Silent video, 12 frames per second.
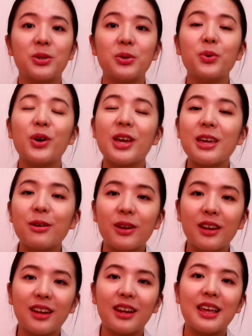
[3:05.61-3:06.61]
do it
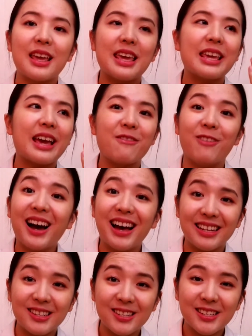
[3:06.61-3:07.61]
in
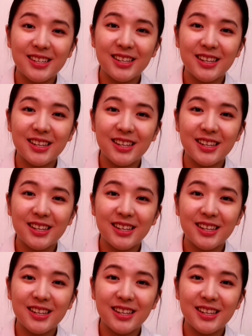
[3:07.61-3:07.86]
advance.